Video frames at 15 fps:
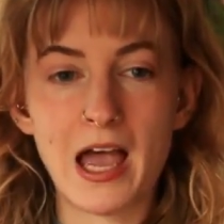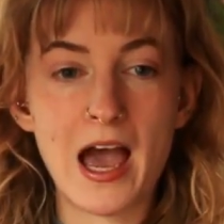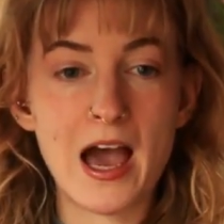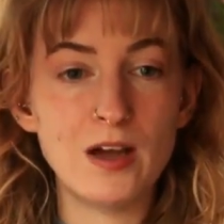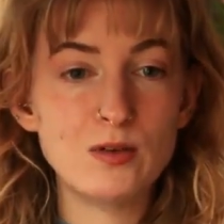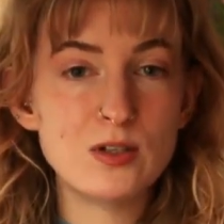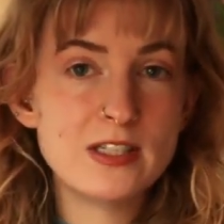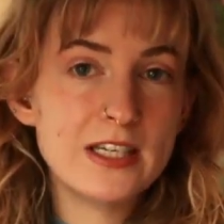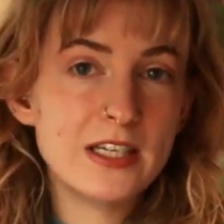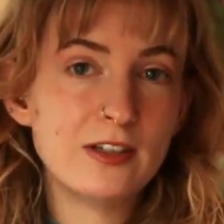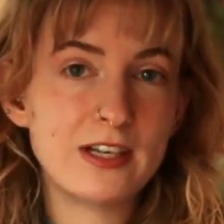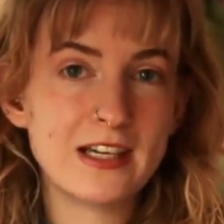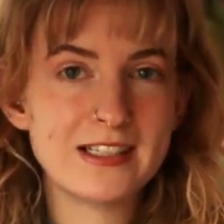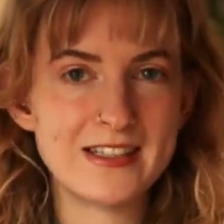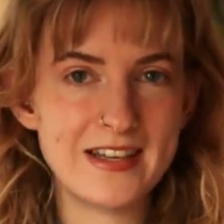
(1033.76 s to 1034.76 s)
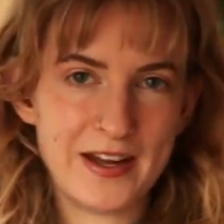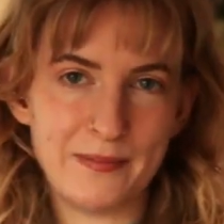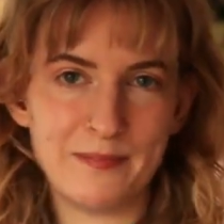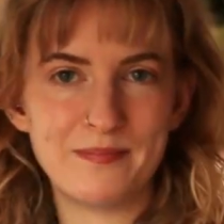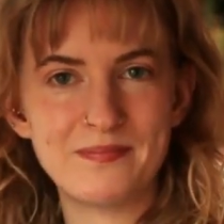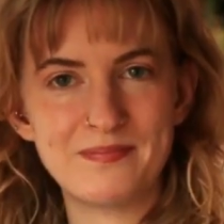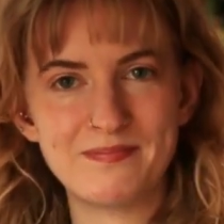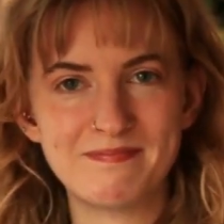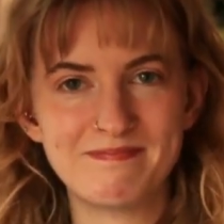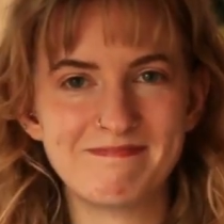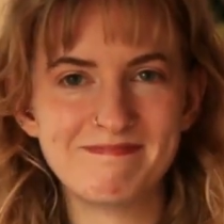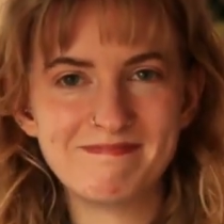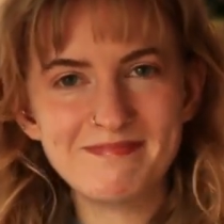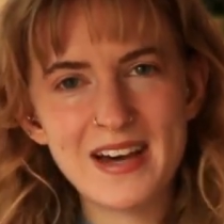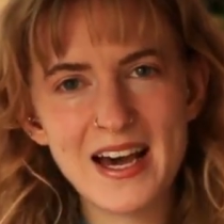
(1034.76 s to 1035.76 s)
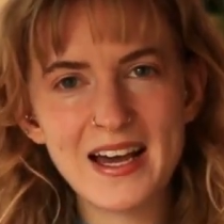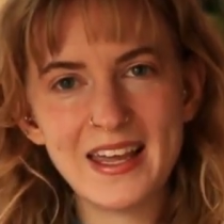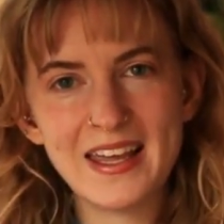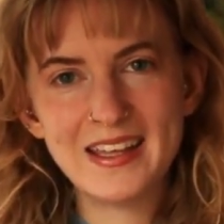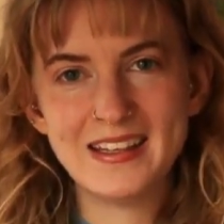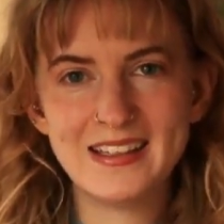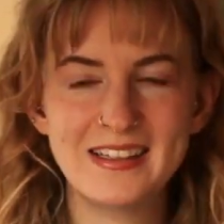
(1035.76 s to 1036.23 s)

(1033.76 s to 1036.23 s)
I will see you next time. Bye!